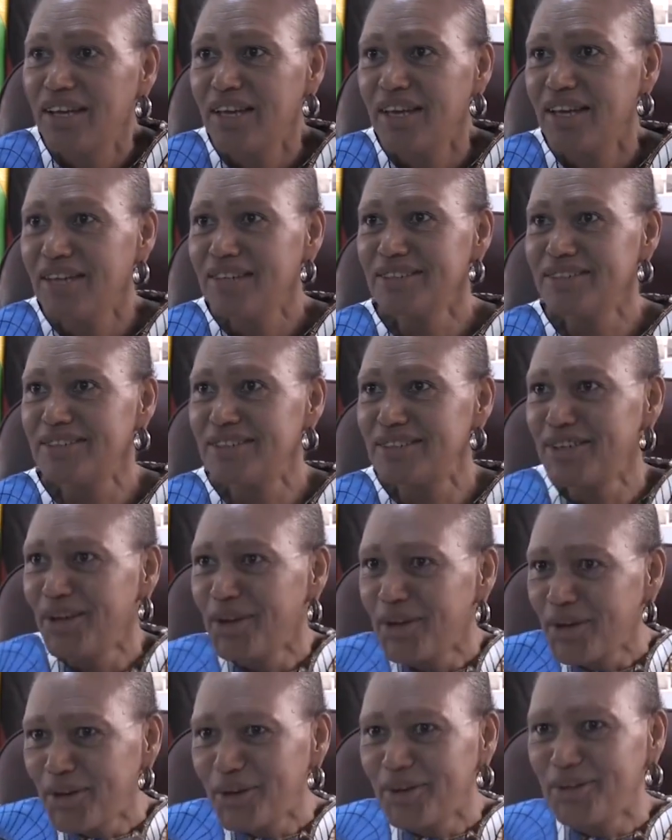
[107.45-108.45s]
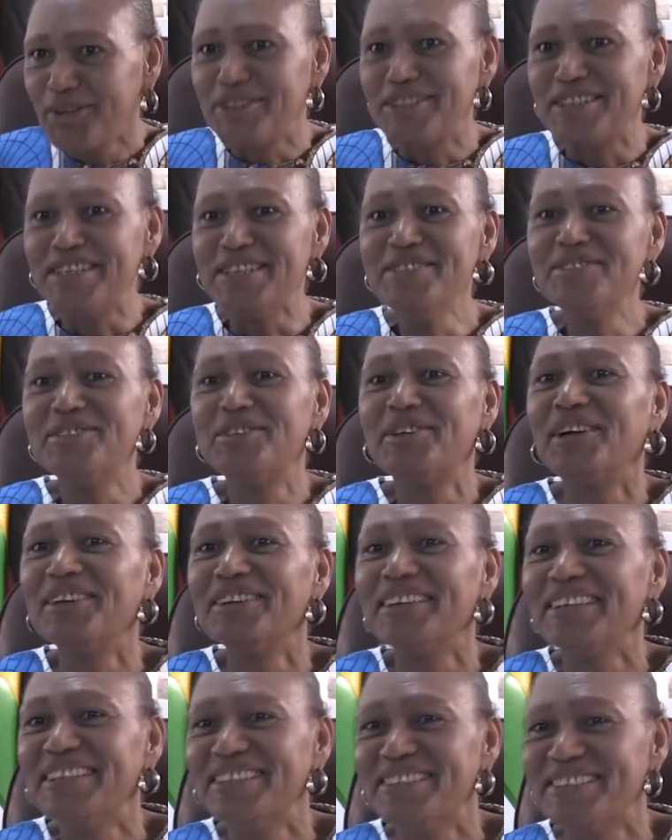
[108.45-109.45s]
and
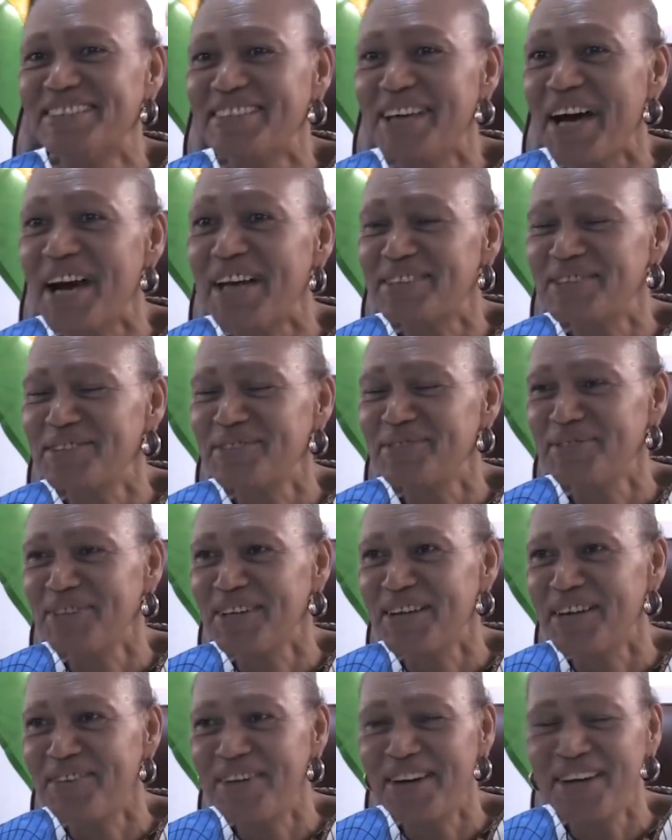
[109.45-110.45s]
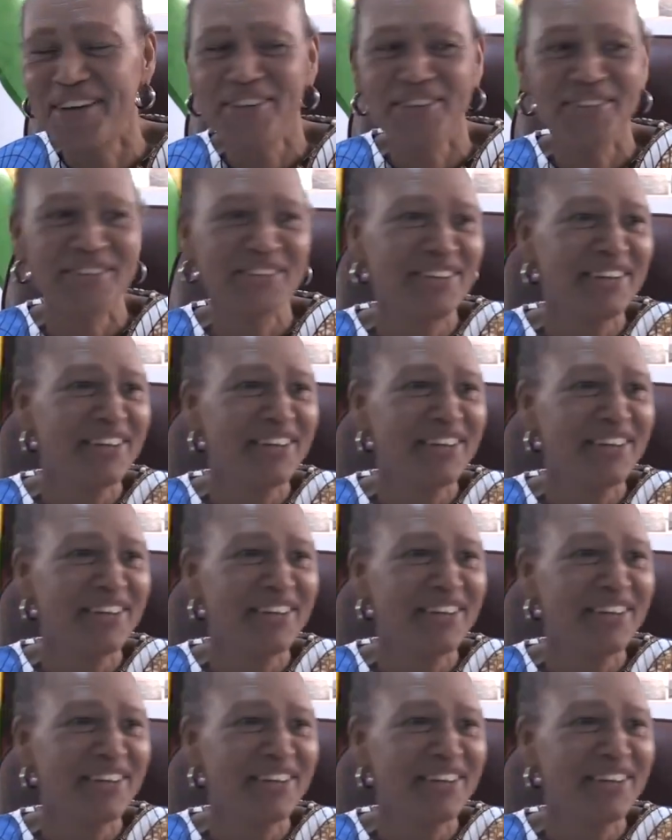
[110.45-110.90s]
Central is Asulawayo.